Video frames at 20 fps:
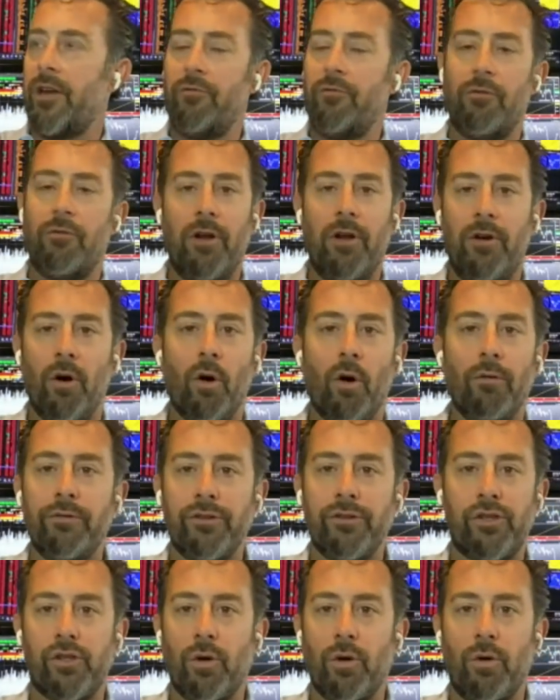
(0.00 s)

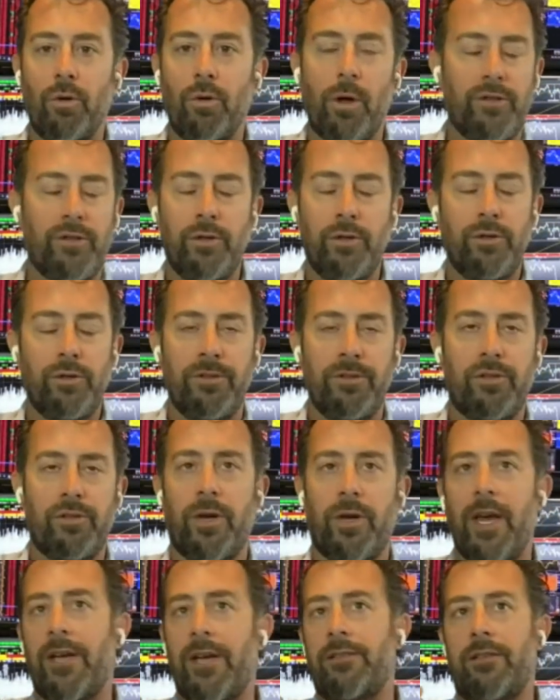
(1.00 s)
Stochastics can run over
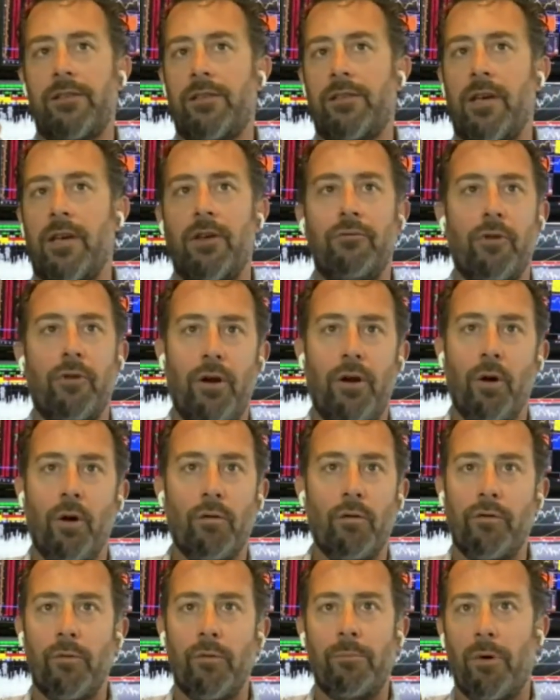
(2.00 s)
Excuse me. Stochastics
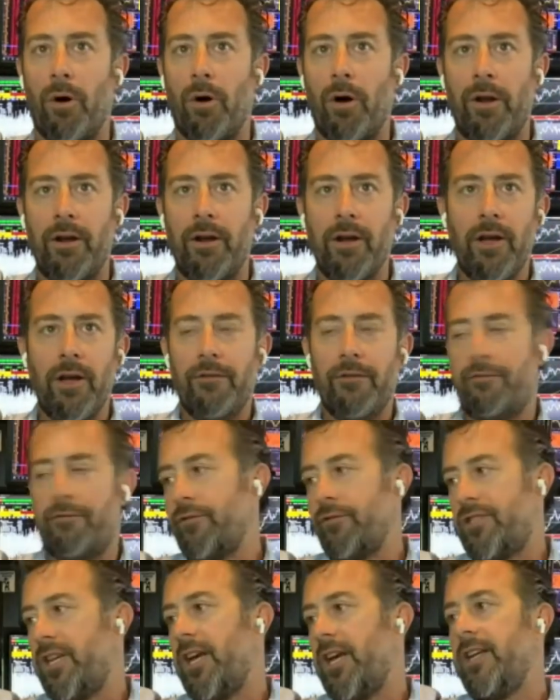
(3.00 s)
can run over bought
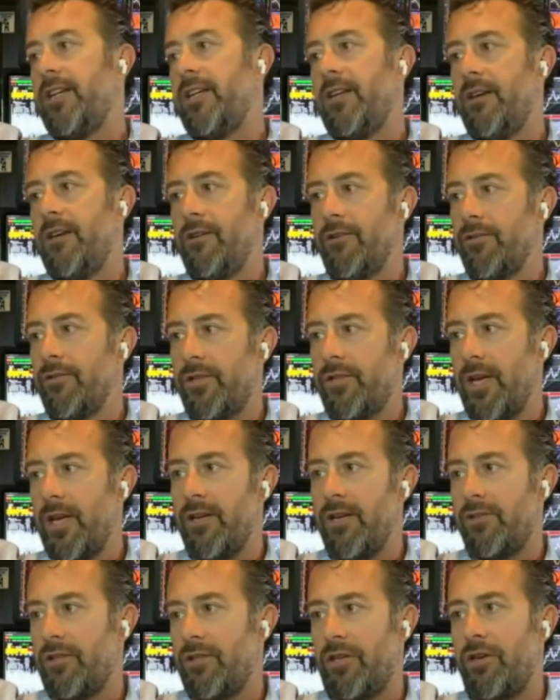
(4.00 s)
for 10
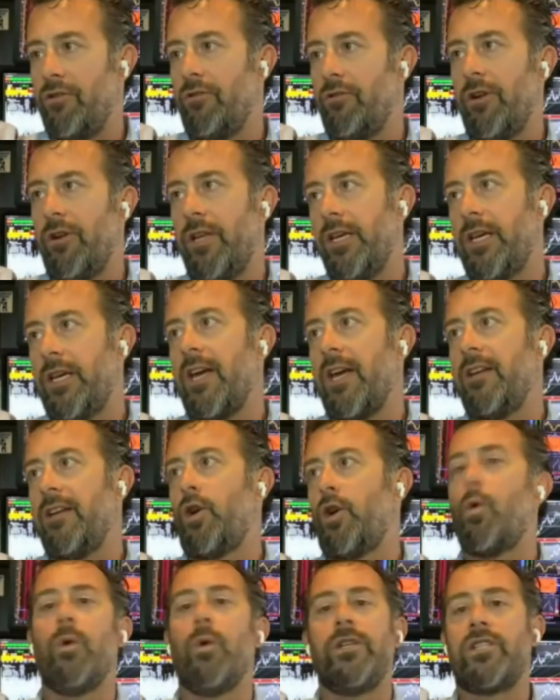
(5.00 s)
years, and a
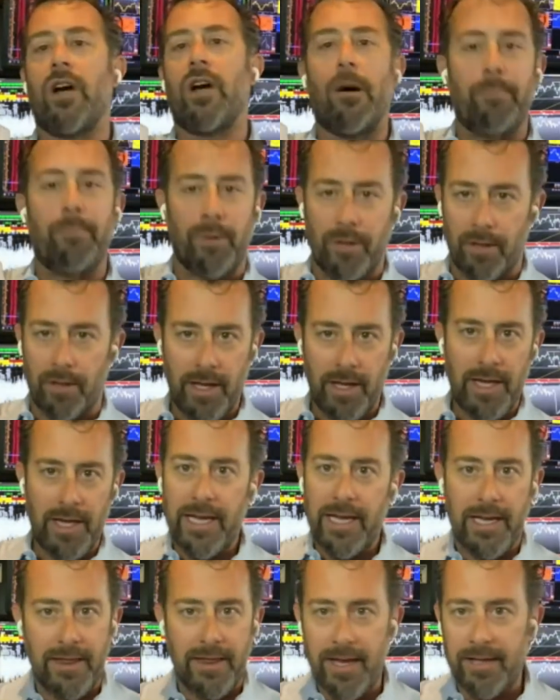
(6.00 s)
security can
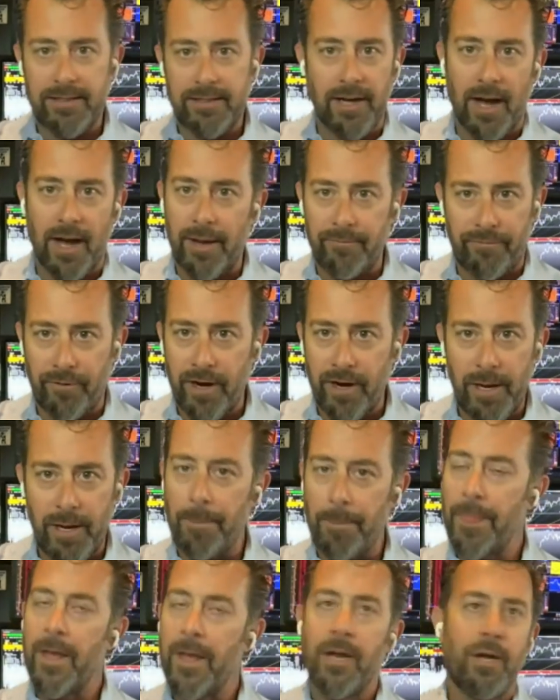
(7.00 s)
quintuple in that
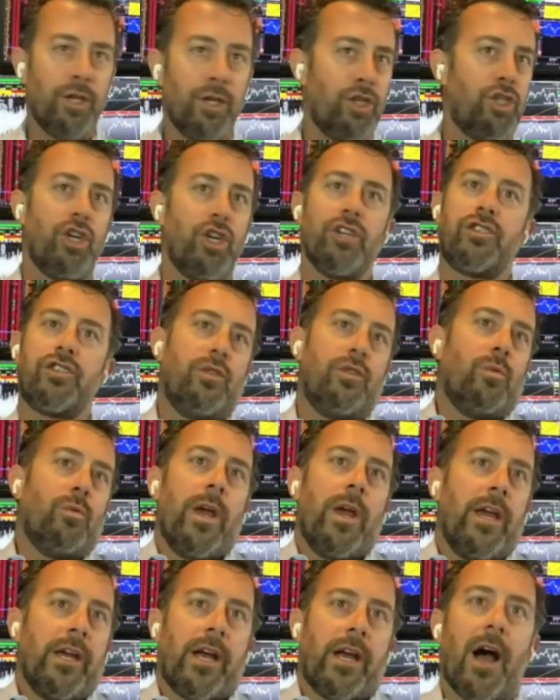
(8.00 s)
time frame.
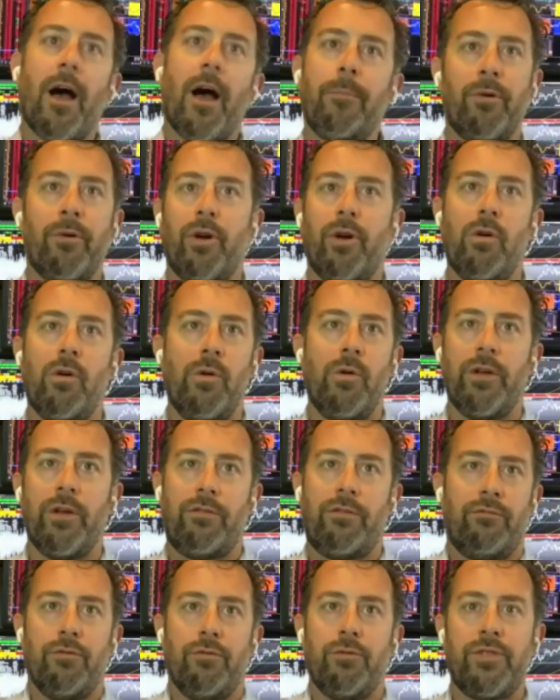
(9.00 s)
Just the way
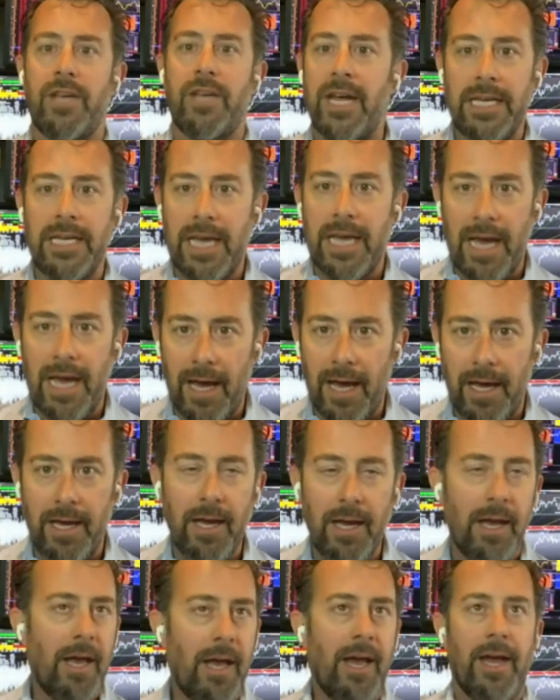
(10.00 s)
copper going through
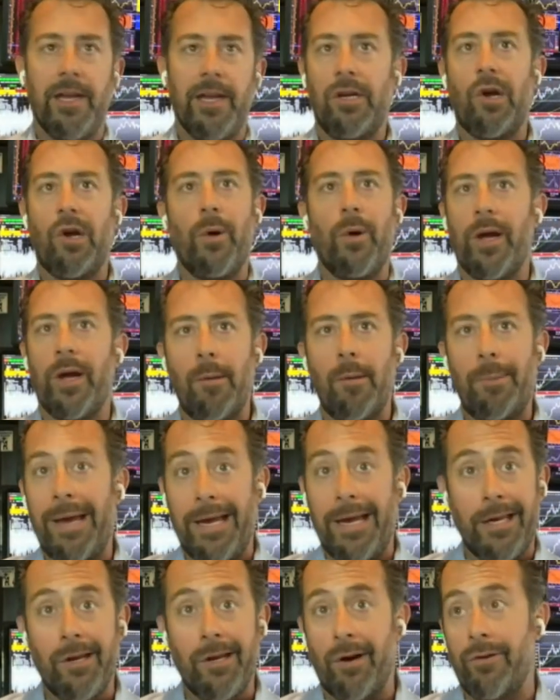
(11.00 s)
10k and
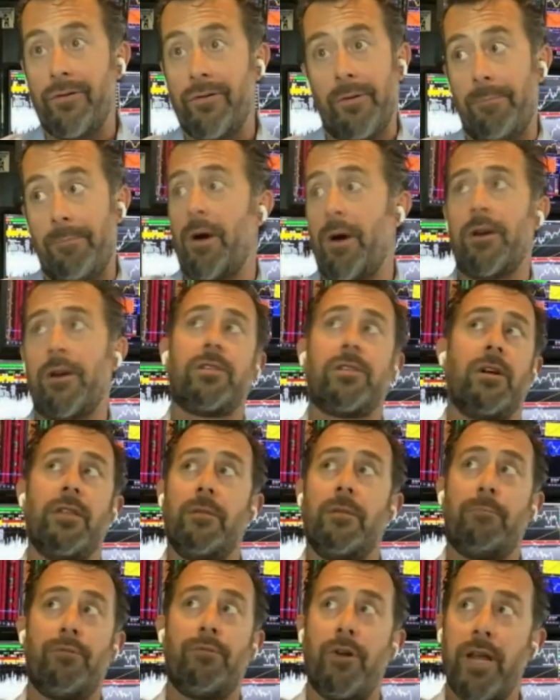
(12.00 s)
going up 800
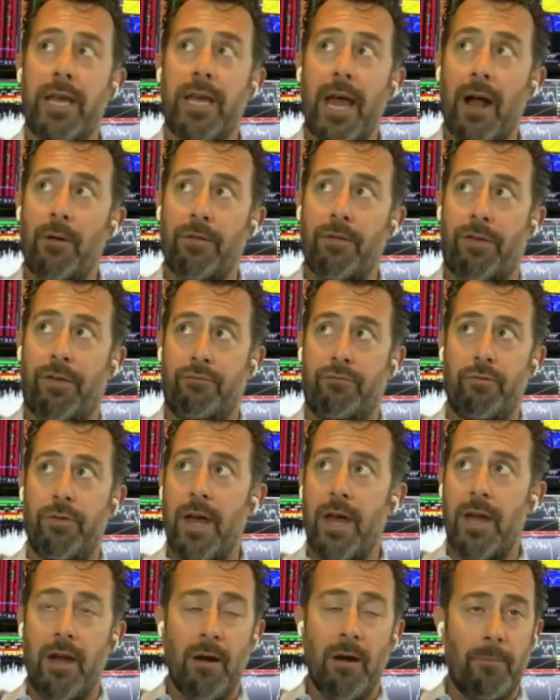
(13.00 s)
bucks on the
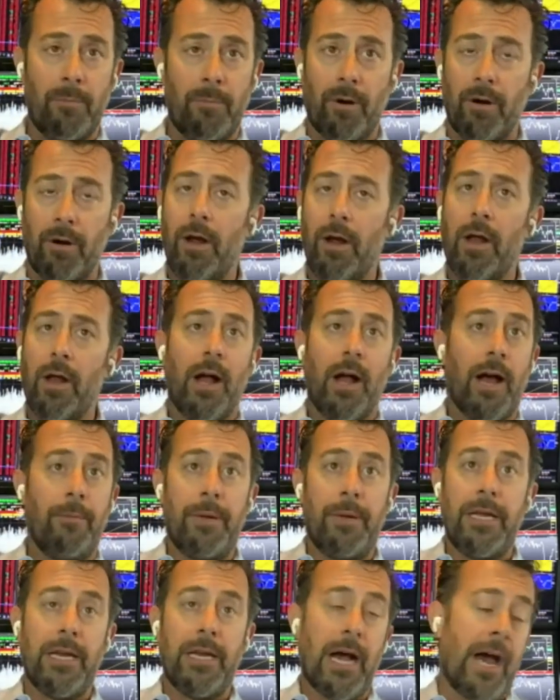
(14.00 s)
breakout through that
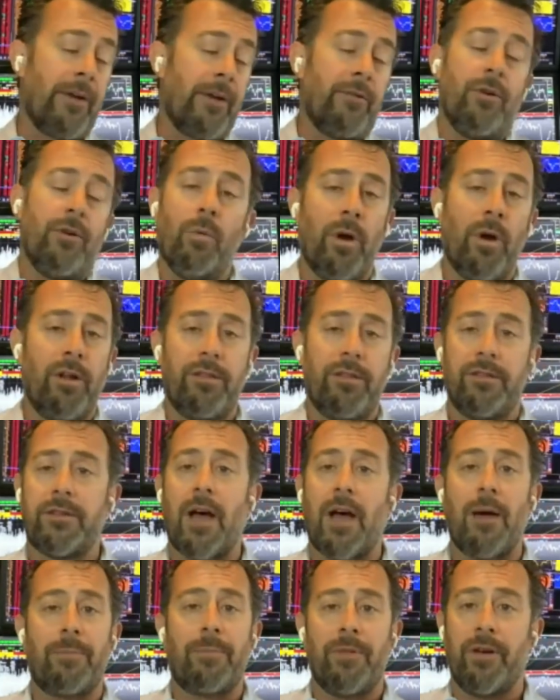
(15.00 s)
number. I mean, I don't
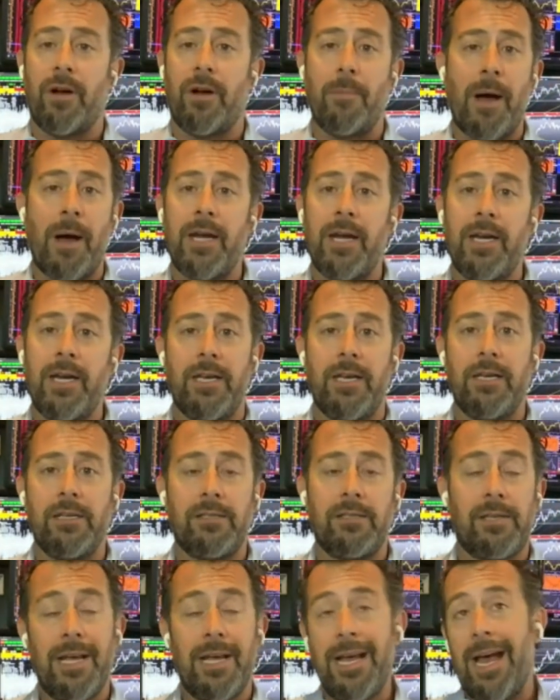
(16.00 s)
know where the top of the
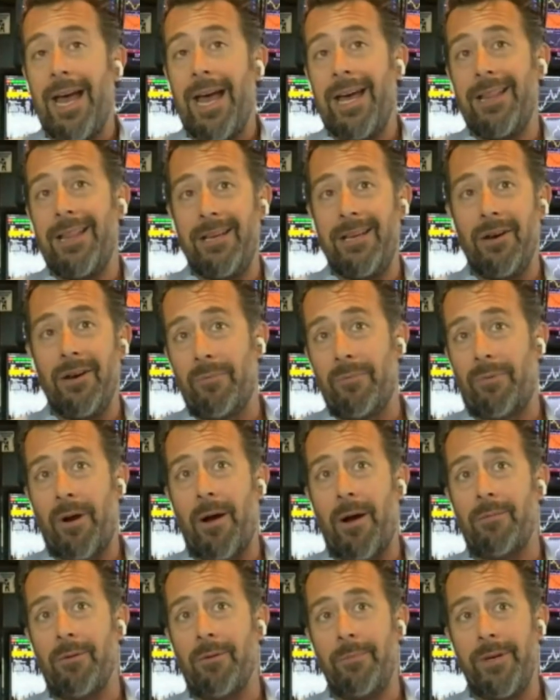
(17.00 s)
commodity is and
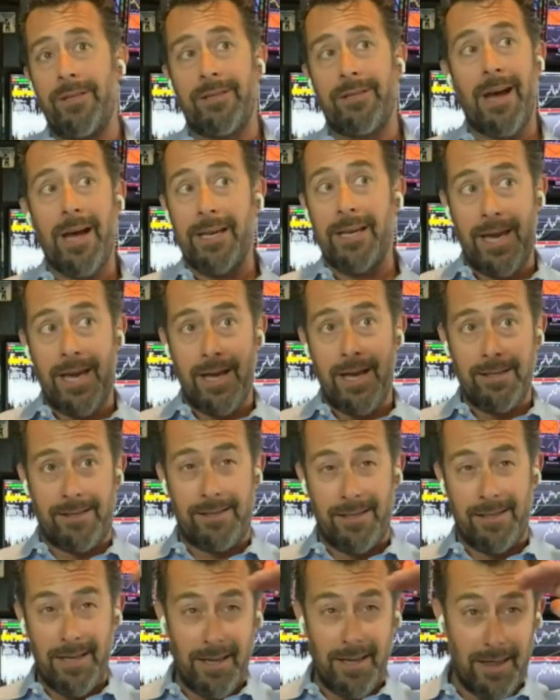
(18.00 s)
the other problem is
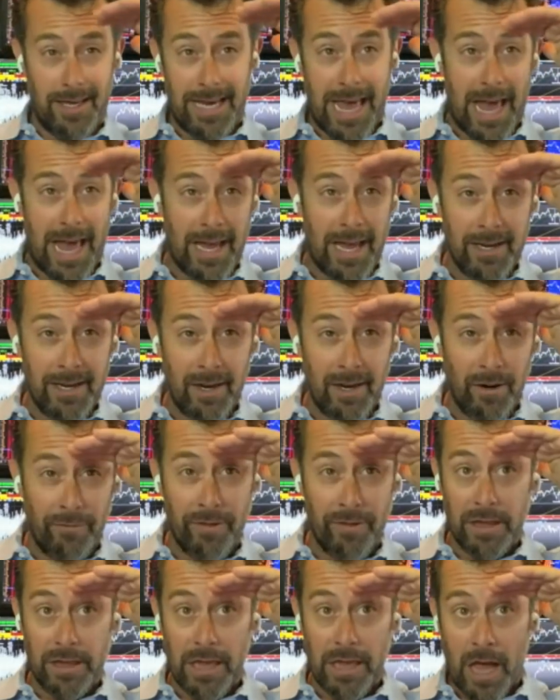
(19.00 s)
I can't see the
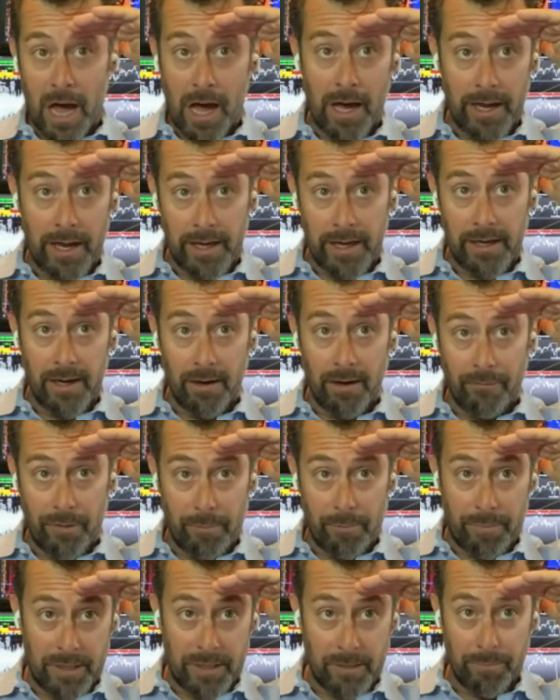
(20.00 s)
end of the
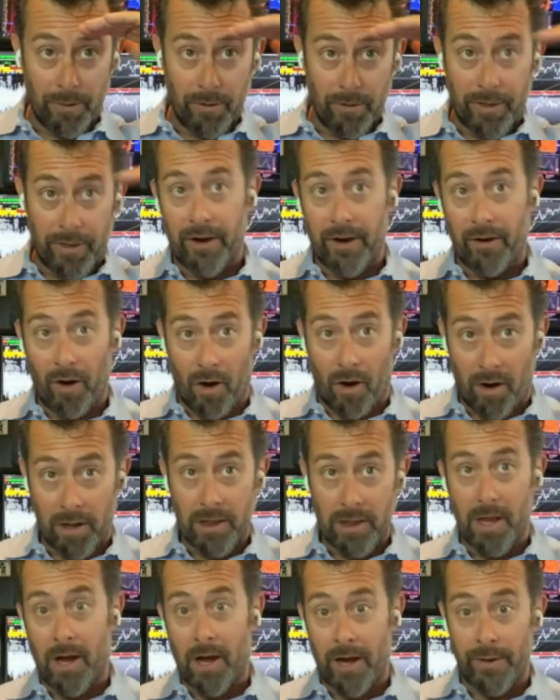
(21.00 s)
line of the people
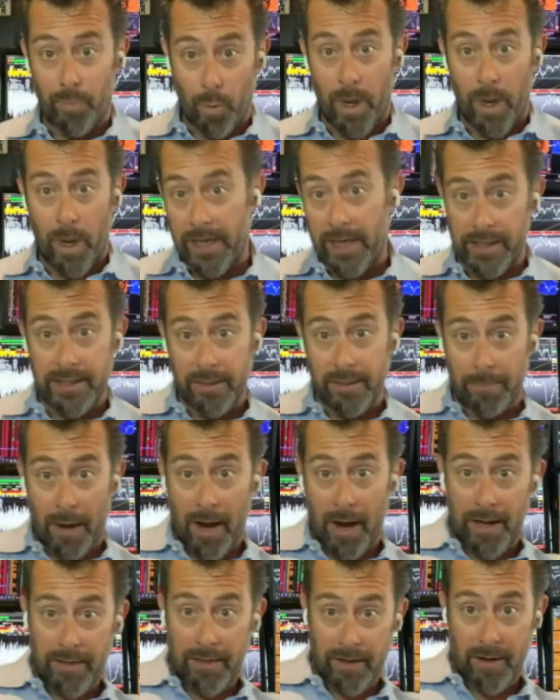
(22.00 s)
that are online
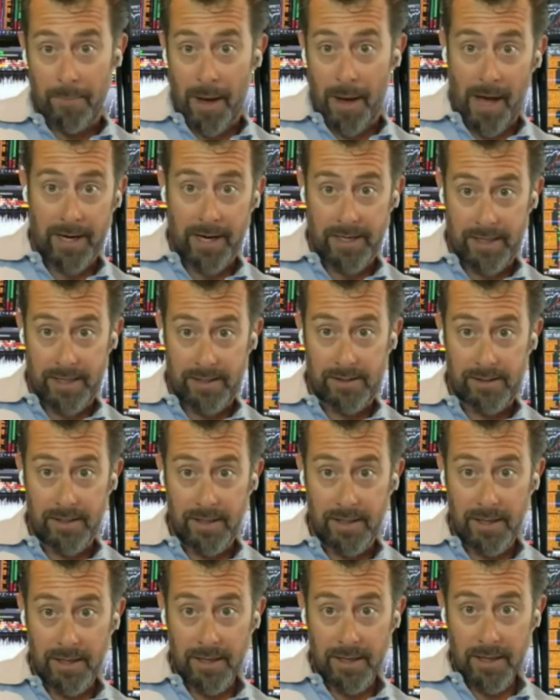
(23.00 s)
waiting to buy the
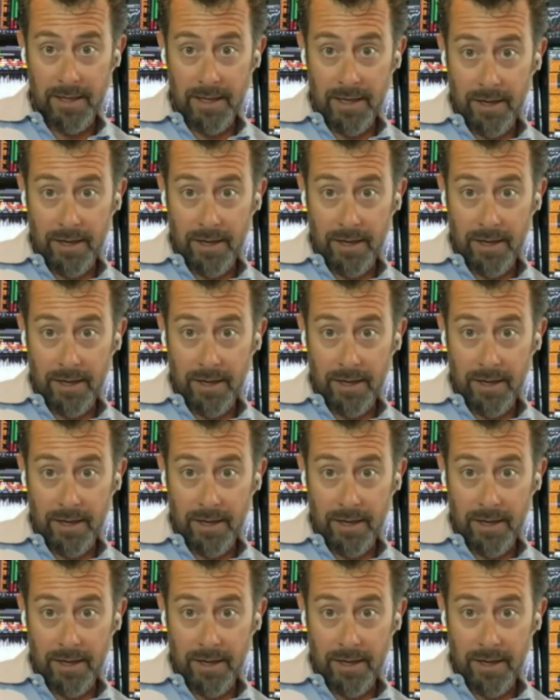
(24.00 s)
commodities,